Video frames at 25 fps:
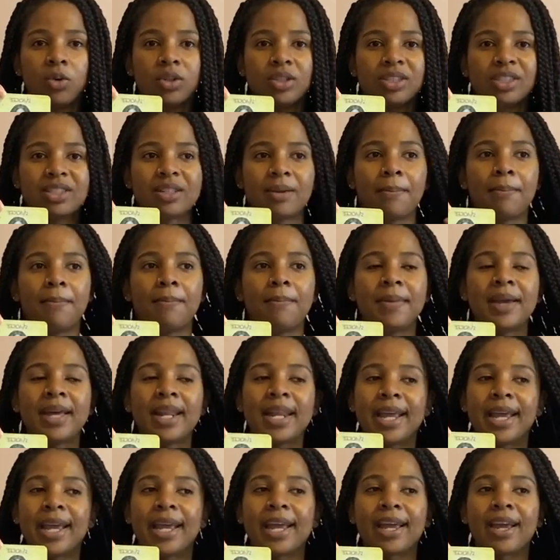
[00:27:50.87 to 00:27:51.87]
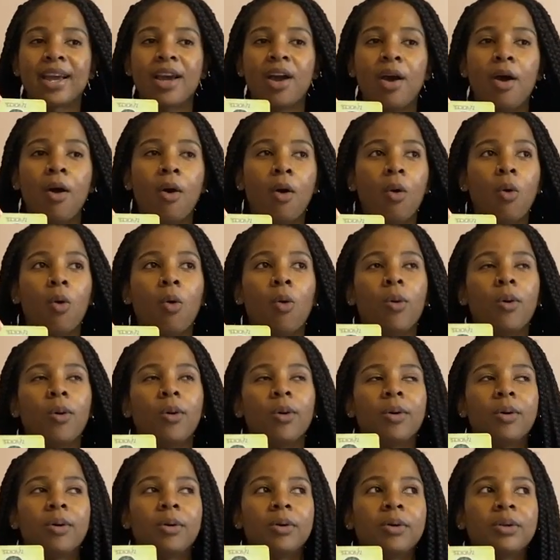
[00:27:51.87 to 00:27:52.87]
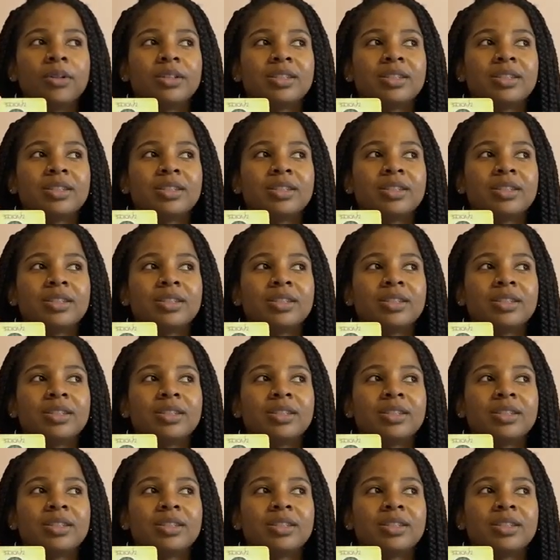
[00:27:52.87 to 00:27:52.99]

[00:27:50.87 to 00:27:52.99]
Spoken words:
submitting or